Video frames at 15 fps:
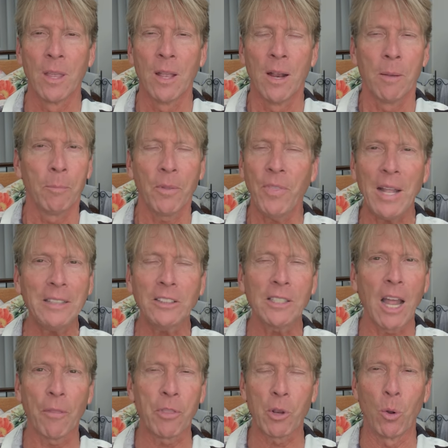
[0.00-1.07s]
But that's
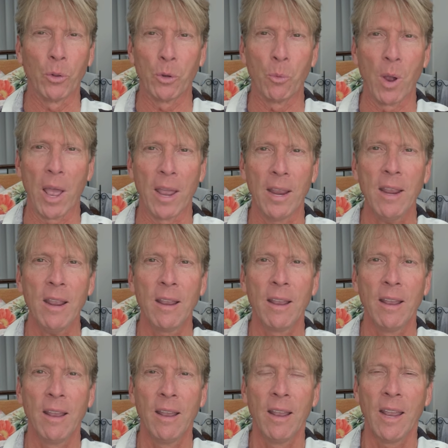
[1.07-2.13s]
not the only way.
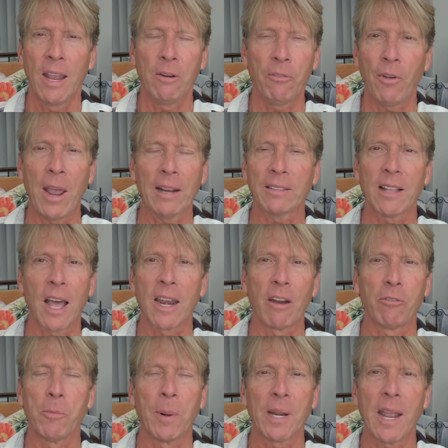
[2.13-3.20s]
In fact, not
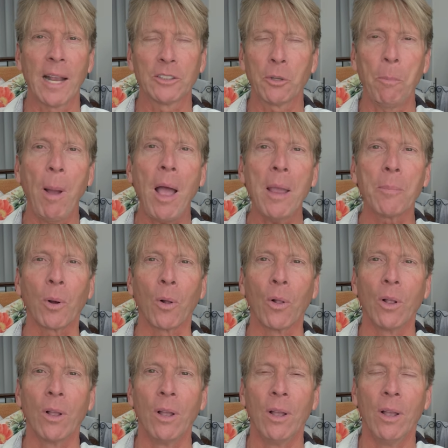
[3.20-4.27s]
everybody has a Bible.
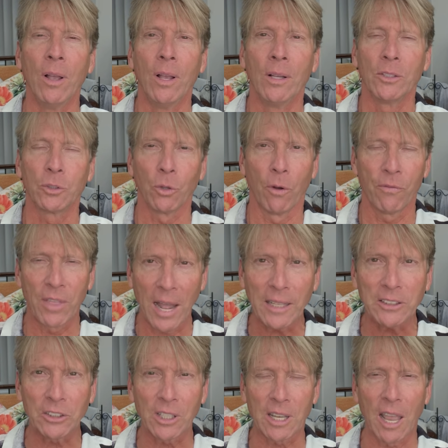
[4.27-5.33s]
So if
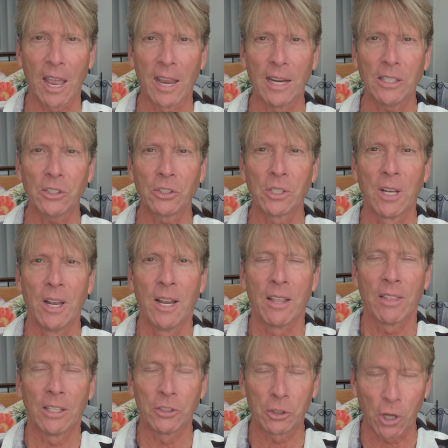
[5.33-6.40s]
that's the case,
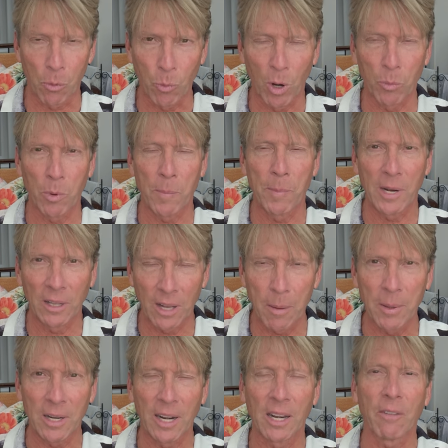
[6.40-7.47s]
then someone would be
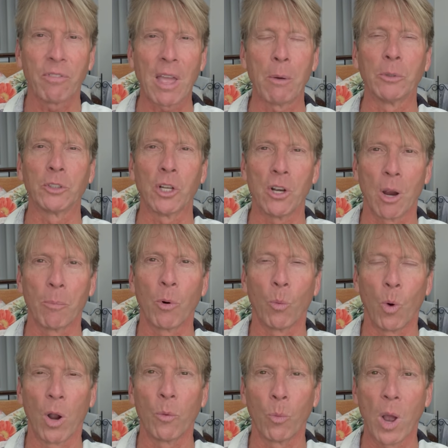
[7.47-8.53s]
limited if that was the number
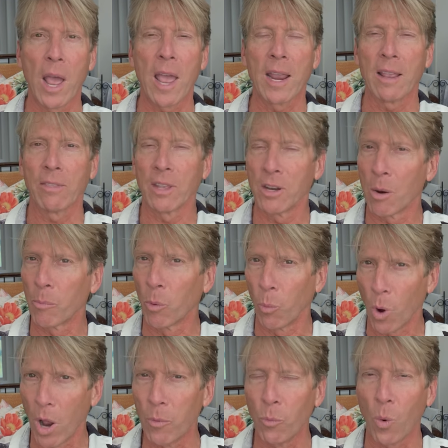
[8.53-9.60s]
one way. The number
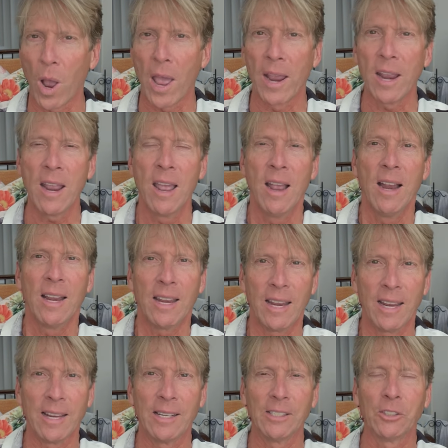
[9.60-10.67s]
one way
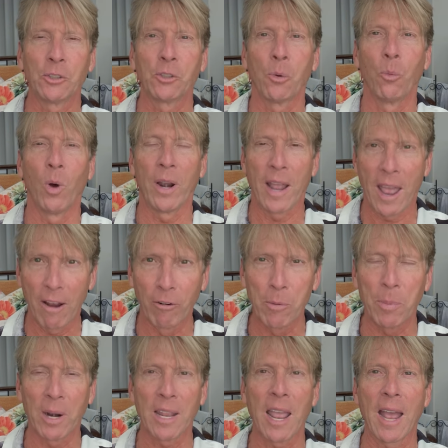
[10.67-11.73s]
is what
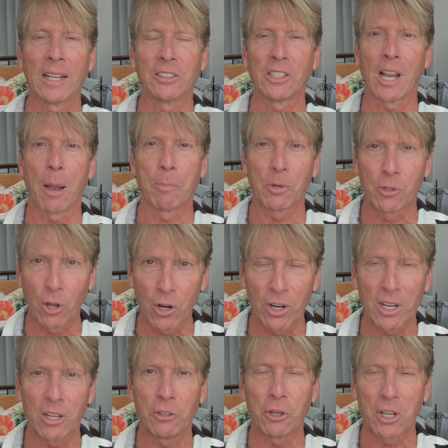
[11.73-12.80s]
everybody has the
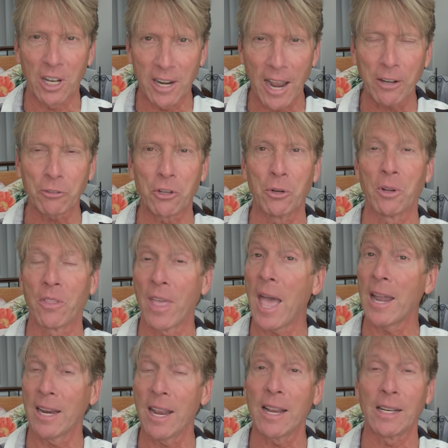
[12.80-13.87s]
opportunity to connect to, and that
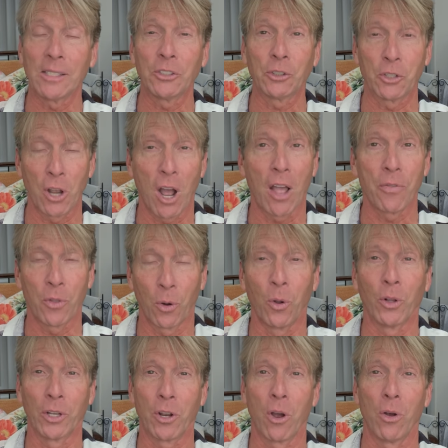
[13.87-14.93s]
is God the
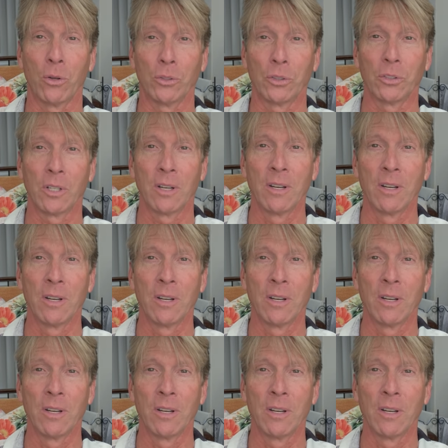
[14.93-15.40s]
Holy Ghost.